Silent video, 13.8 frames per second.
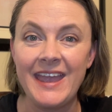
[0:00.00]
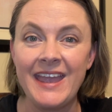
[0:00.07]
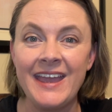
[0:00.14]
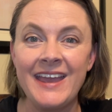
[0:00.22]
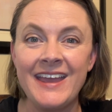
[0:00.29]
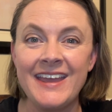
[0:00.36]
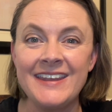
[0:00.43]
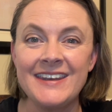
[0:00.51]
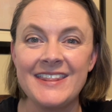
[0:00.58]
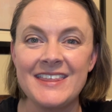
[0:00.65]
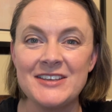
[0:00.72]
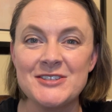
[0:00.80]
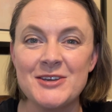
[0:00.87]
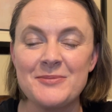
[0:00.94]
and
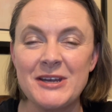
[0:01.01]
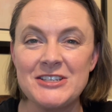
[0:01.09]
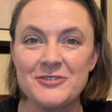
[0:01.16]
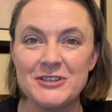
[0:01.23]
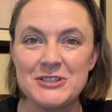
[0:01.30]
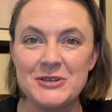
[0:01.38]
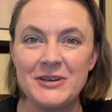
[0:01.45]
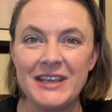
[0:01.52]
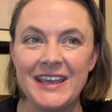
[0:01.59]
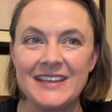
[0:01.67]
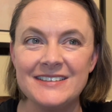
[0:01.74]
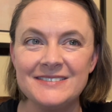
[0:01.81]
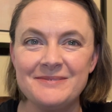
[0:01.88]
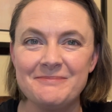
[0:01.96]
thanks so much for tuning
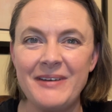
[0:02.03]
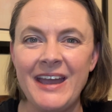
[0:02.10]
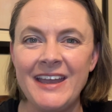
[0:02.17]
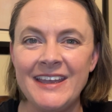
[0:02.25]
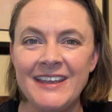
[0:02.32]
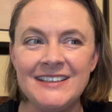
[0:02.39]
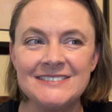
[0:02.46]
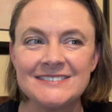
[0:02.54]
in. Bye.